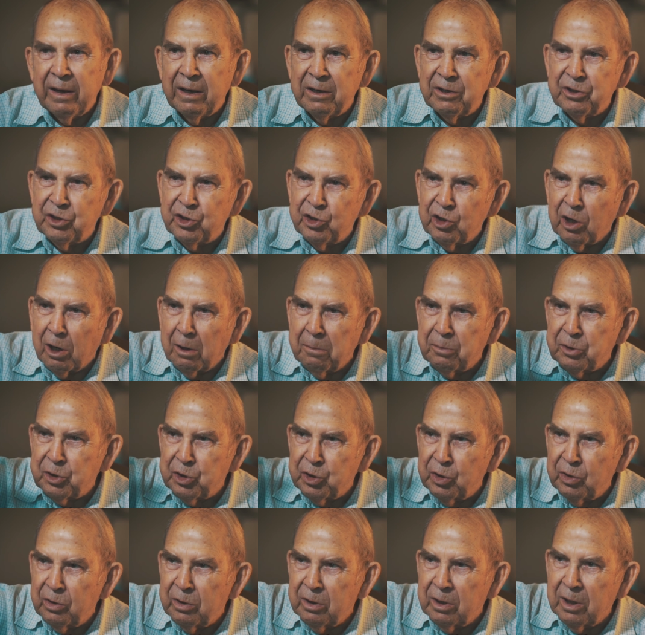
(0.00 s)
as
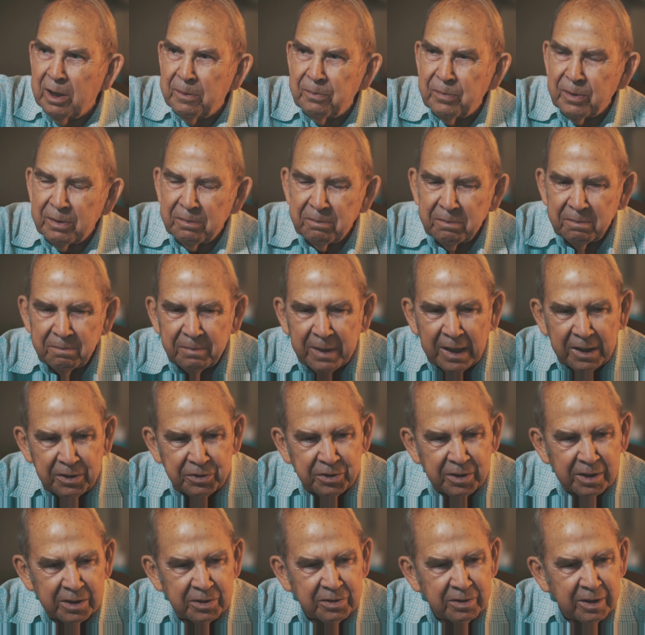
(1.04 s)
sharpshooter up at
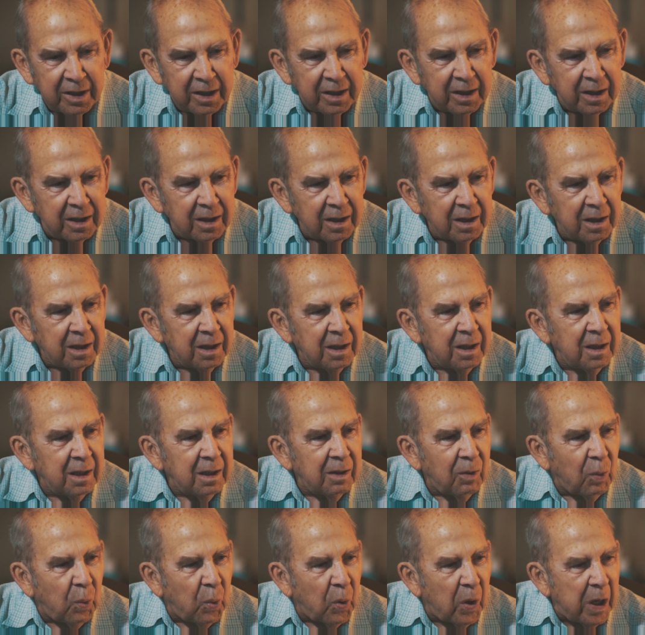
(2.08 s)
basic training.
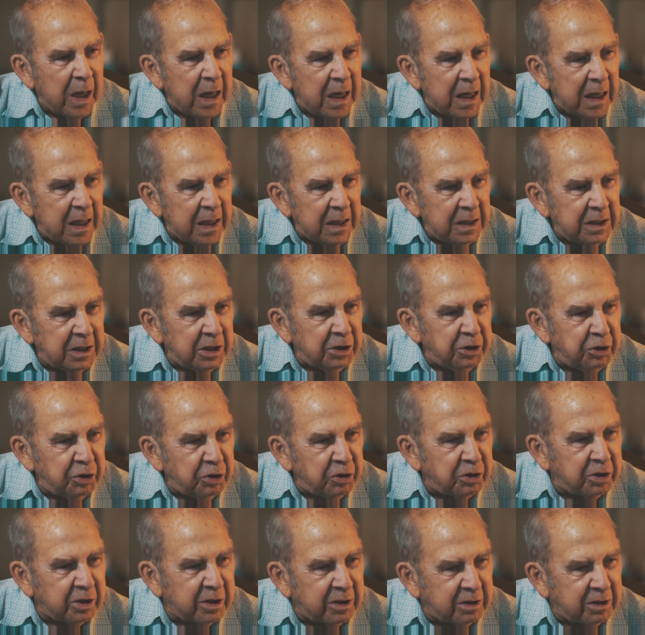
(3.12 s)
Why did you